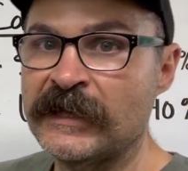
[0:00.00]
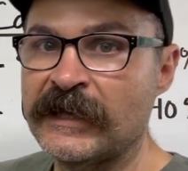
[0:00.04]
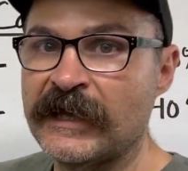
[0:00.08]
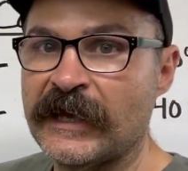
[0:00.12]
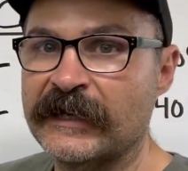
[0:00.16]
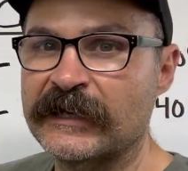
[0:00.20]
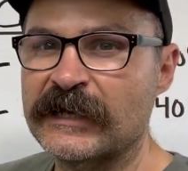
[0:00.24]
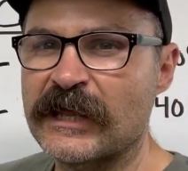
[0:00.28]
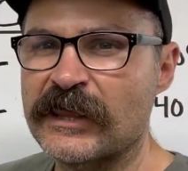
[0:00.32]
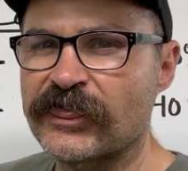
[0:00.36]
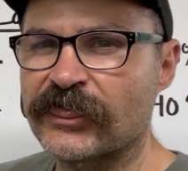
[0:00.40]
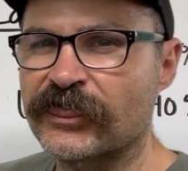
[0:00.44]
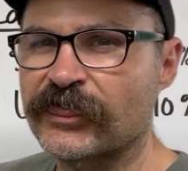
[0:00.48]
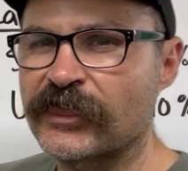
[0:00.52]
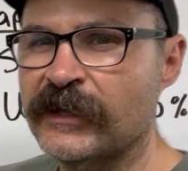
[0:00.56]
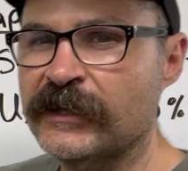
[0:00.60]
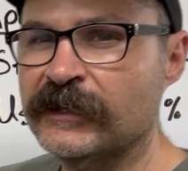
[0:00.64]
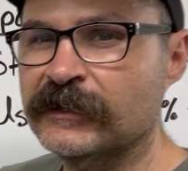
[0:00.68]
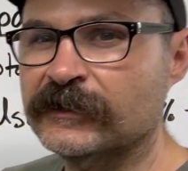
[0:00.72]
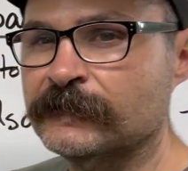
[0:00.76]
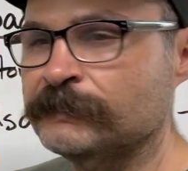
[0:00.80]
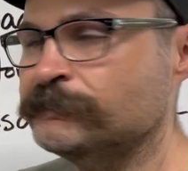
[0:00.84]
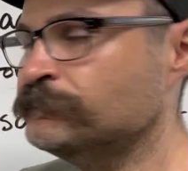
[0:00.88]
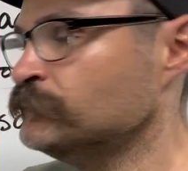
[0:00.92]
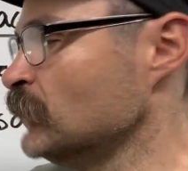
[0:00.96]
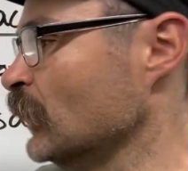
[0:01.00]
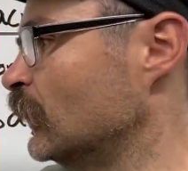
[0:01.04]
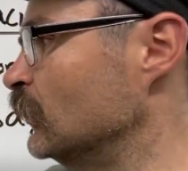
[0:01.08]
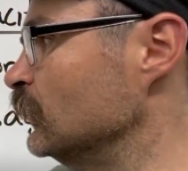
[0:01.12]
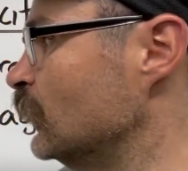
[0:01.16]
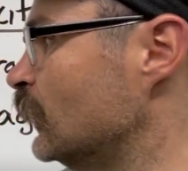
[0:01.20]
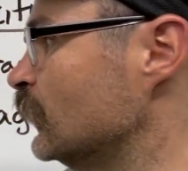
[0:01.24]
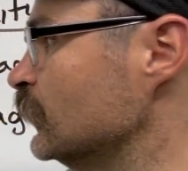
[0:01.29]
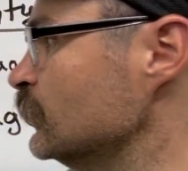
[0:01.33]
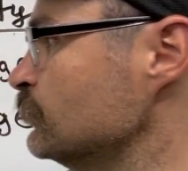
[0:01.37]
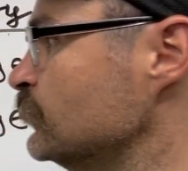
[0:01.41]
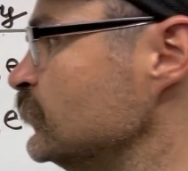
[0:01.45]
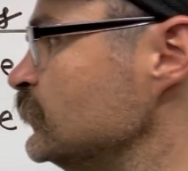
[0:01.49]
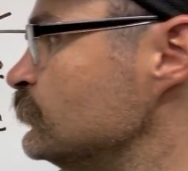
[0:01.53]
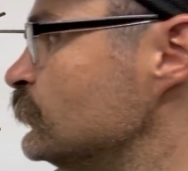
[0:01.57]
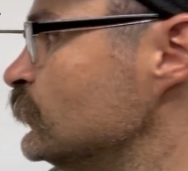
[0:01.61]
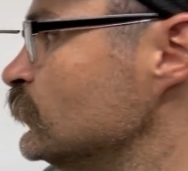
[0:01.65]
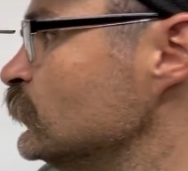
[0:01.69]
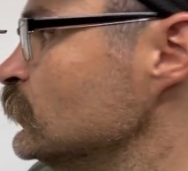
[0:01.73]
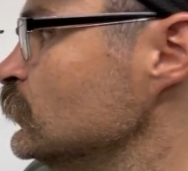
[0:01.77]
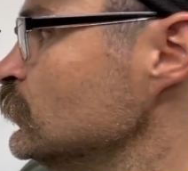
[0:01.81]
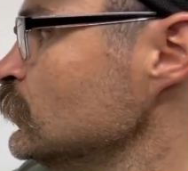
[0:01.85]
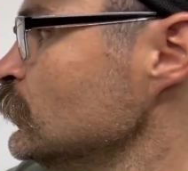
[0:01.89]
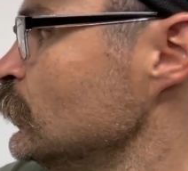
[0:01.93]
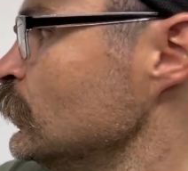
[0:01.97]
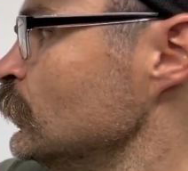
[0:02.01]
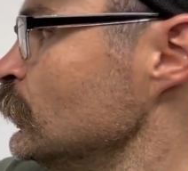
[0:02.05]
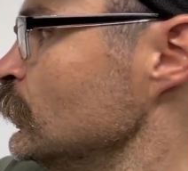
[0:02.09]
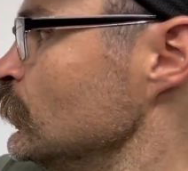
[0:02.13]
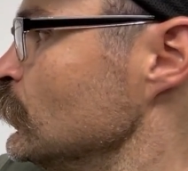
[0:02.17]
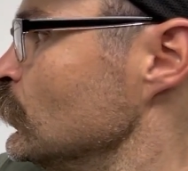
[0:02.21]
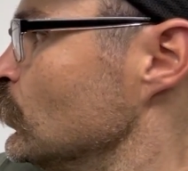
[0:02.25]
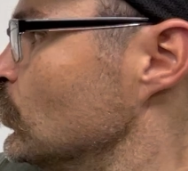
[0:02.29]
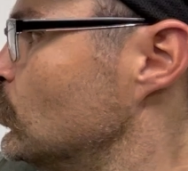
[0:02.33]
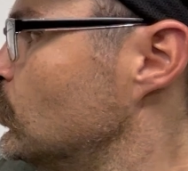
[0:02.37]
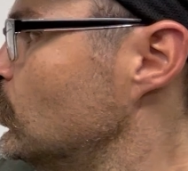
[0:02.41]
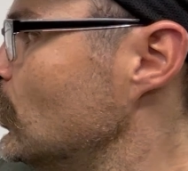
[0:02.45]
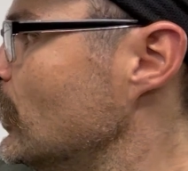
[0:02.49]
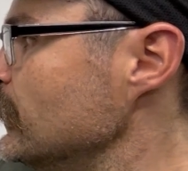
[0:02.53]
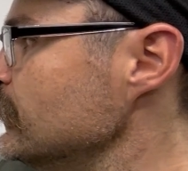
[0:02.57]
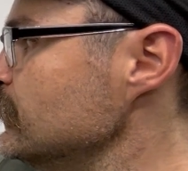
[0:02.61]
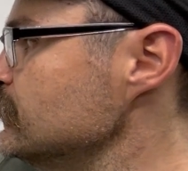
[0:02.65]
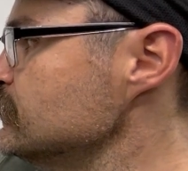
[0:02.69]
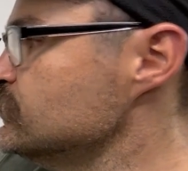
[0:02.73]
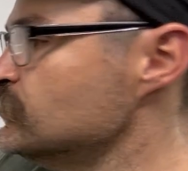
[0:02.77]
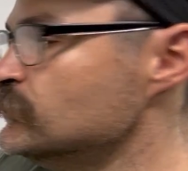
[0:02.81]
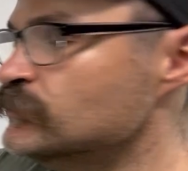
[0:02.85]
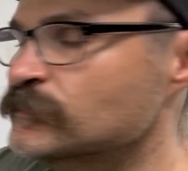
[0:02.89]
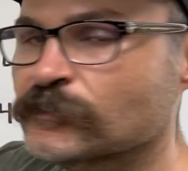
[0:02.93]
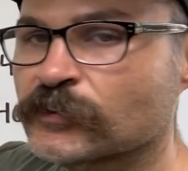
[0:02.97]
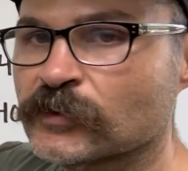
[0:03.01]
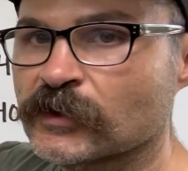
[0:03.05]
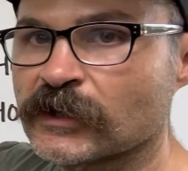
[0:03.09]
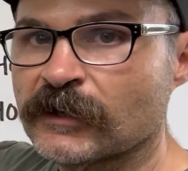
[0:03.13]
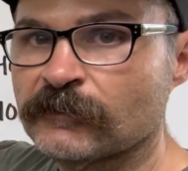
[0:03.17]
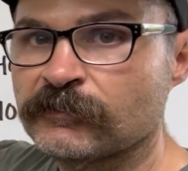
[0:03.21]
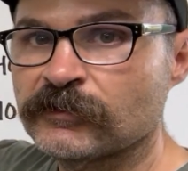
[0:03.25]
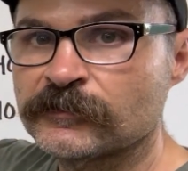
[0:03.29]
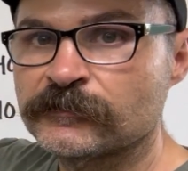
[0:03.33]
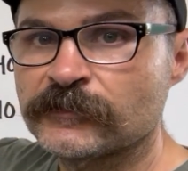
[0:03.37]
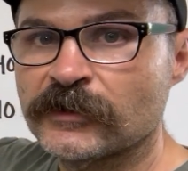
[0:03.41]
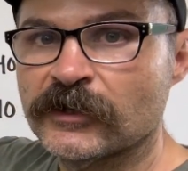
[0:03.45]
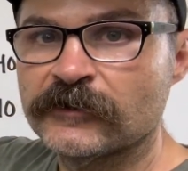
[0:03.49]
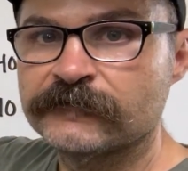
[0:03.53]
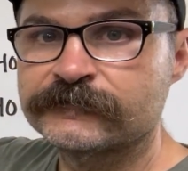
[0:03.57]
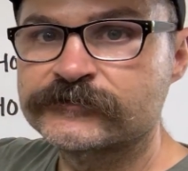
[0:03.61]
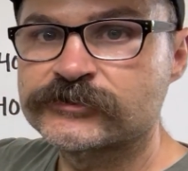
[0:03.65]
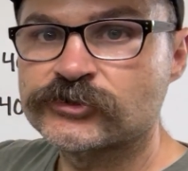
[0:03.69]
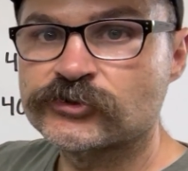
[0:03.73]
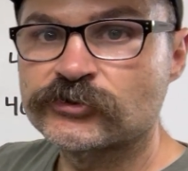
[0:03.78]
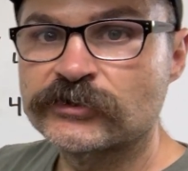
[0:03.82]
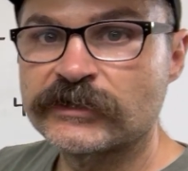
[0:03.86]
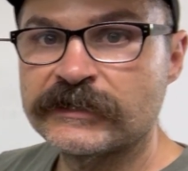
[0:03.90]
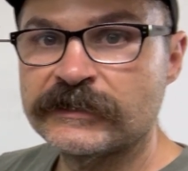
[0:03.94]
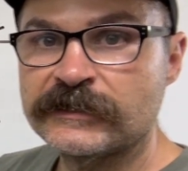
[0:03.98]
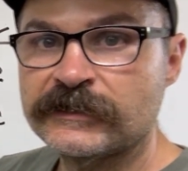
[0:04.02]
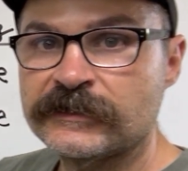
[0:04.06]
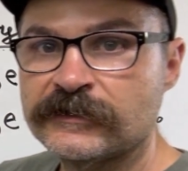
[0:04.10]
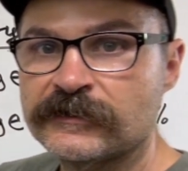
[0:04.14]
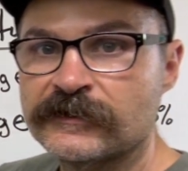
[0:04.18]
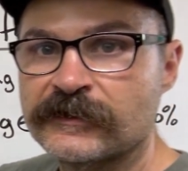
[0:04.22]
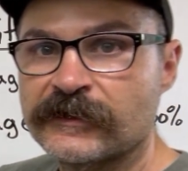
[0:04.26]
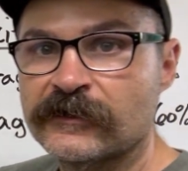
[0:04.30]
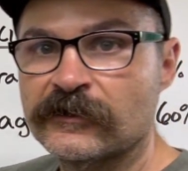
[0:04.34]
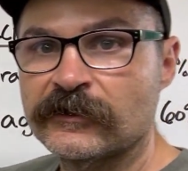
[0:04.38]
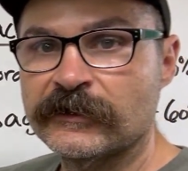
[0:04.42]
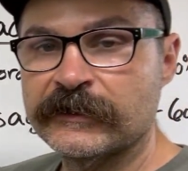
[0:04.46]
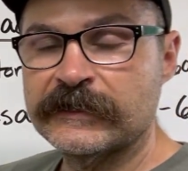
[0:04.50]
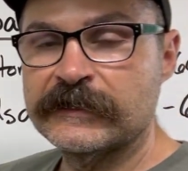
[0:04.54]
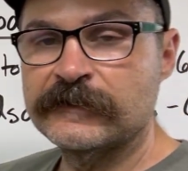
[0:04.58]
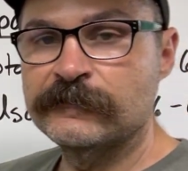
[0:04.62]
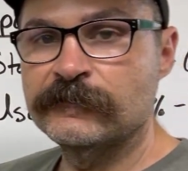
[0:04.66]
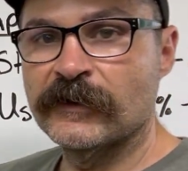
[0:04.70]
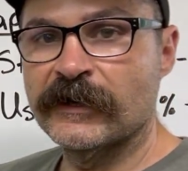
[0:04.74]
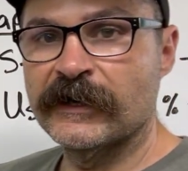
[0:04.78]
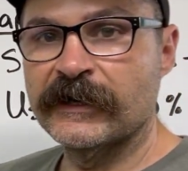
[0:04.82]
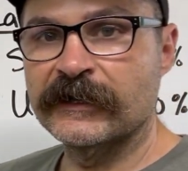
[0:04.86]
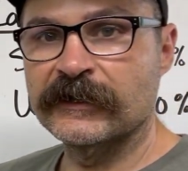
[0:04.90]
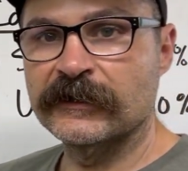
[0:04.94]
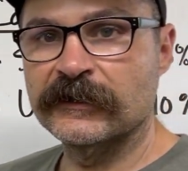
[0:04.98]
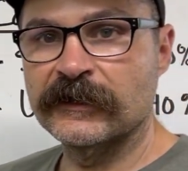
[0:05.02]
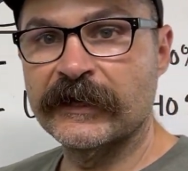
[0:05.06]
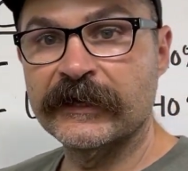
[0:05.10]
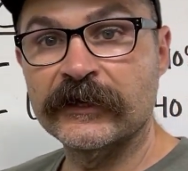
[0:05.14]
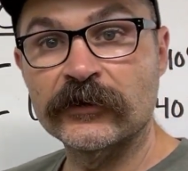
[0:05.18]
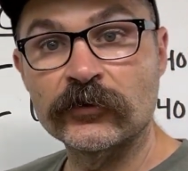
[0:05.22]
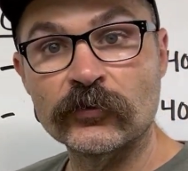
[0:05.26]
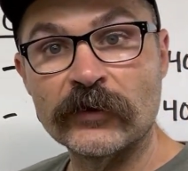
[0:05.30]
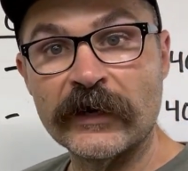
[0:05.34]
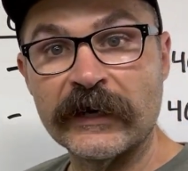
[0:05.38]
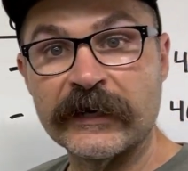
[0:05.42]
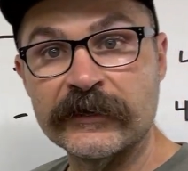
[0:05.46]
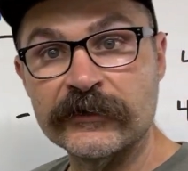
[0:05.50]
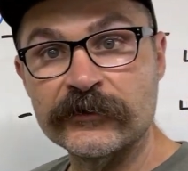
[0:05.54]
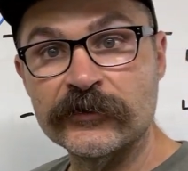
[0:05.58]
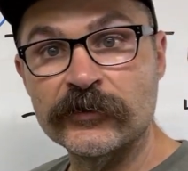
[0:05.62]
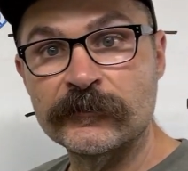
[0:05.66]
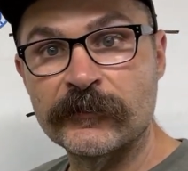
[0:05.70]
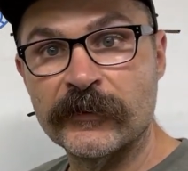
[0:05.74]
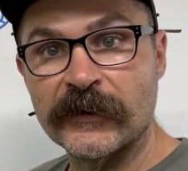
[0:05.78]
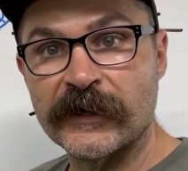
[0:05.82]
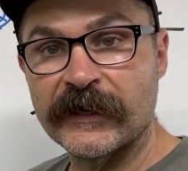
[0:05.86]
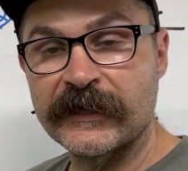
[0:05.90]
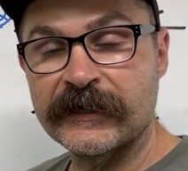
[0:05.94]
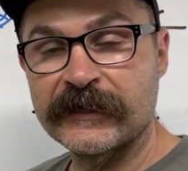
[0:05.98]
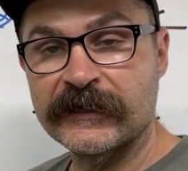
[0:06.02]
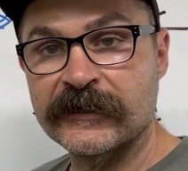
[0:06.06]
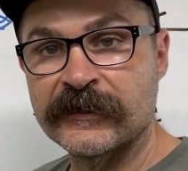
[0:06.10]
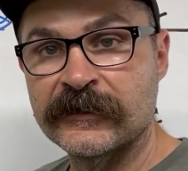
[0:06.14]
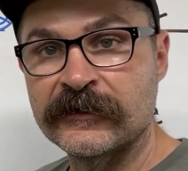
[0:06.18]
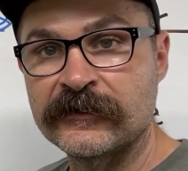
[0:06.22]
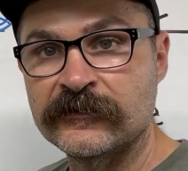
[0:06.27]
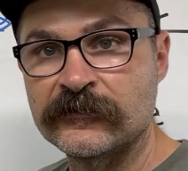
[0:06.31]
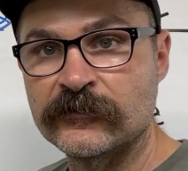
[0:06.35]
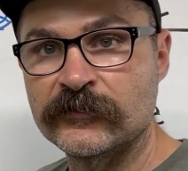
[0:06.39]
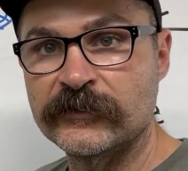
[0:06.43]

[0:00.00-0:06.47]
And I think a lot of people run into the problem of treating their e-bike like a regular bike,